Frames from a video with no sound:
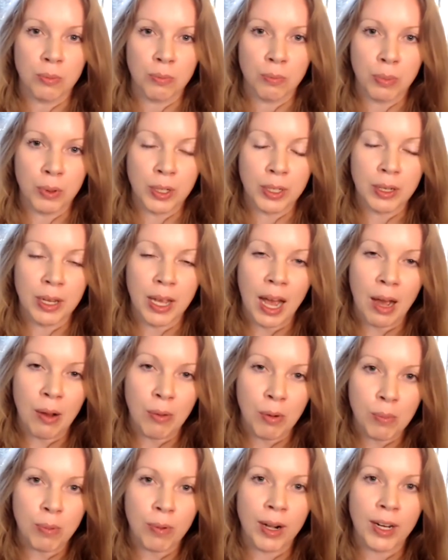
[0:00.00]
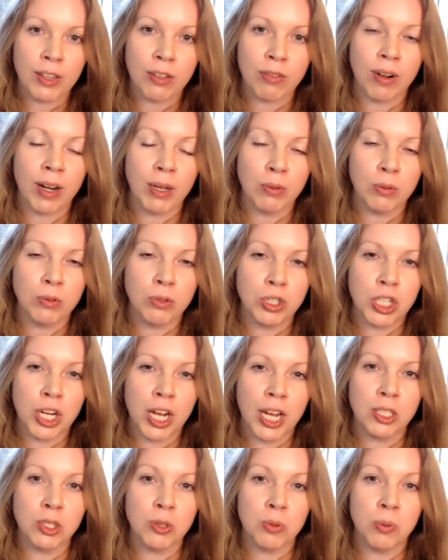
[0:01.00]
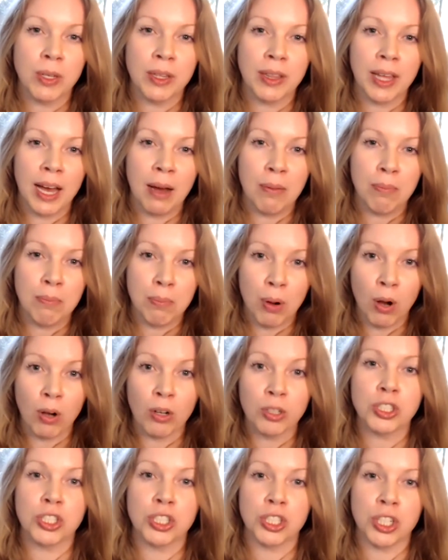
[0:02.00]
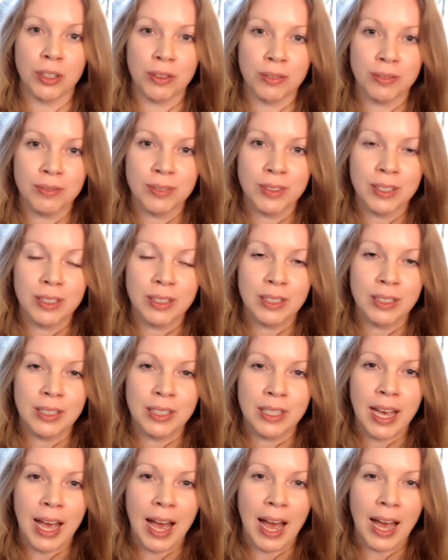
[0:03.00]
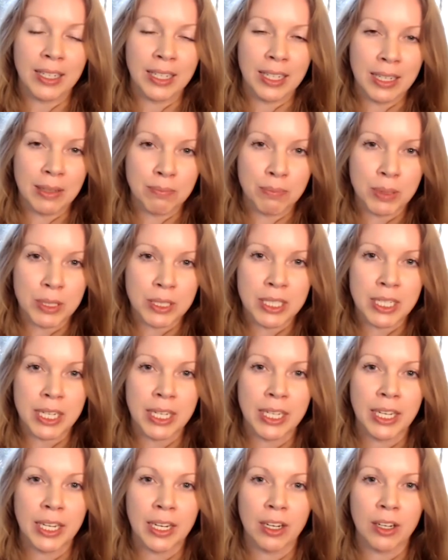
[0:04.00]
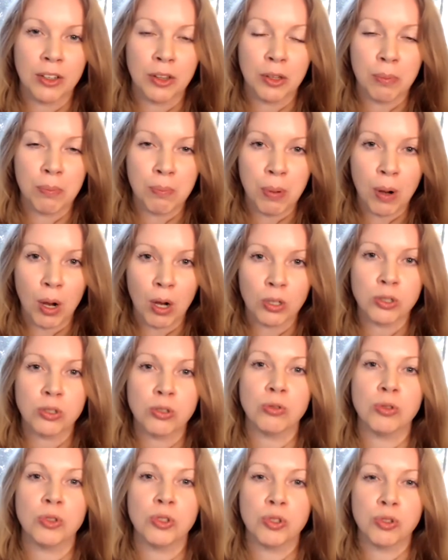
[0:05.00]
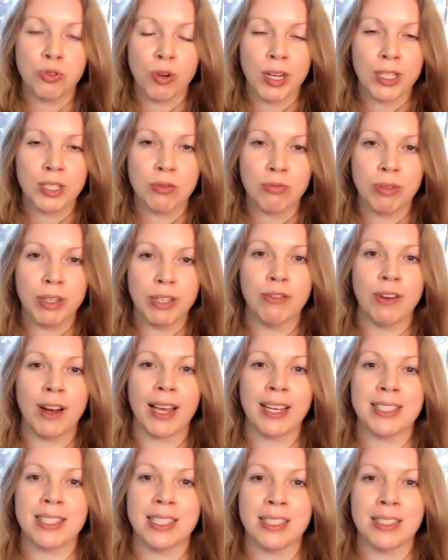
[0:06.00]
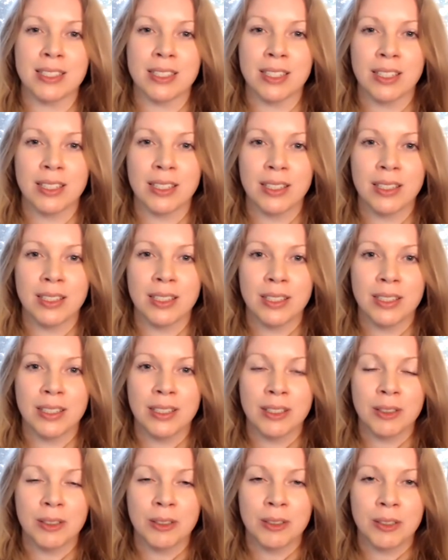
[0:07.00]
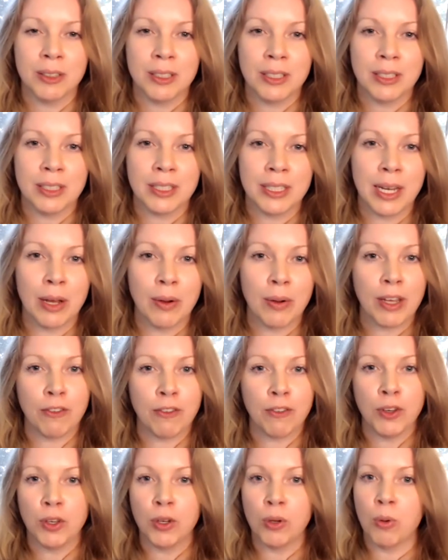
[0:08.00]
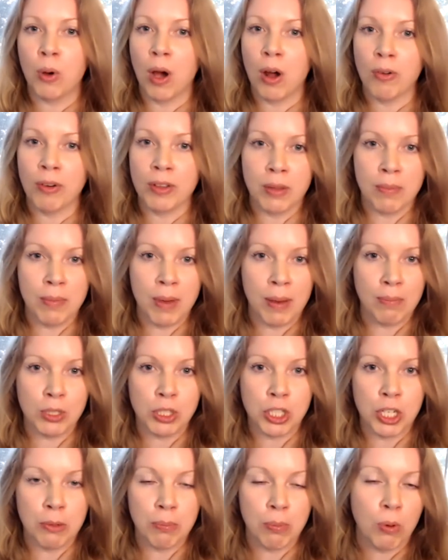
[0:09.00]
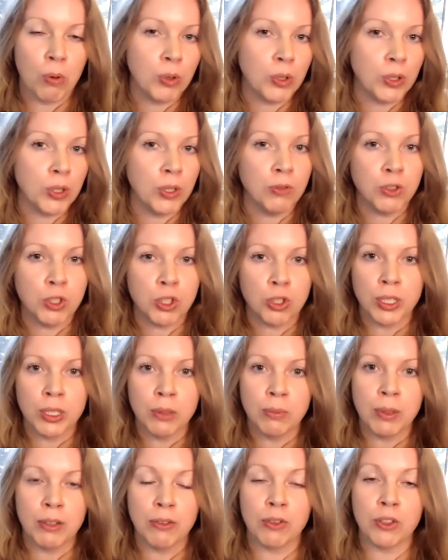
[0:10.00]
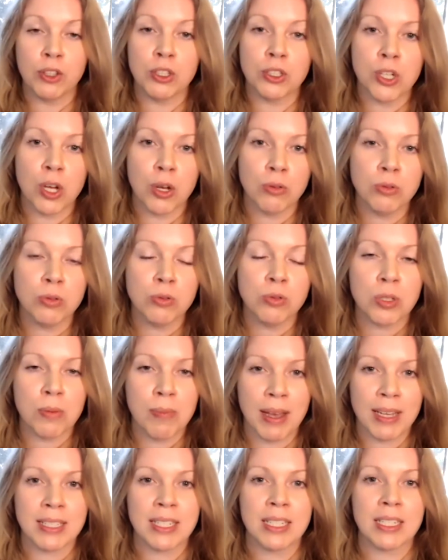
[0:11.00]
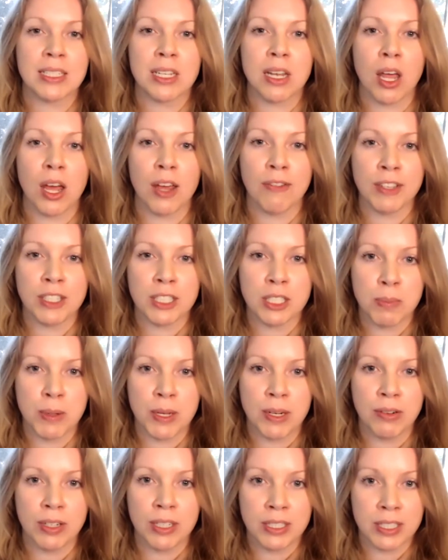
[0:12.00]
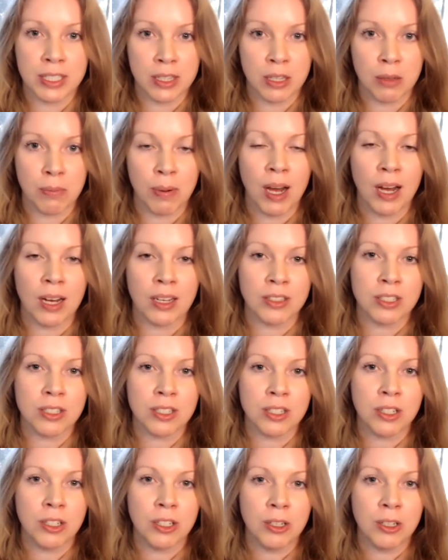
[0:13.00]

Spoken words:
but our breath rate will change with our posture, and in particular, the postural stress reflexes. Now, if you are in the membership or you've joined me for the Total Somatics live experience in the past,